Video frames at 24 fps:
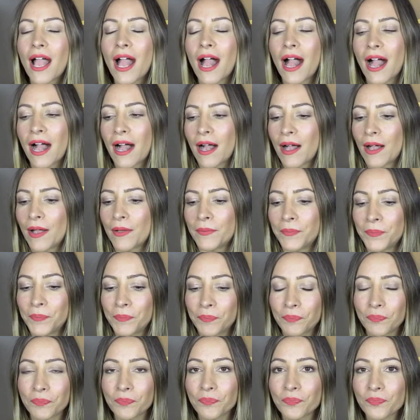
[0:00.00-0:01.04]

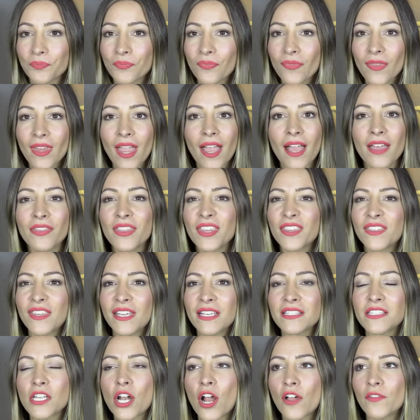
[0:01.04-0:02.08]
Um, the
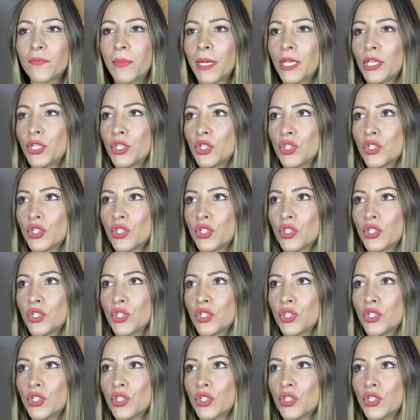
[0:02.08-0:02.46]
things that I've been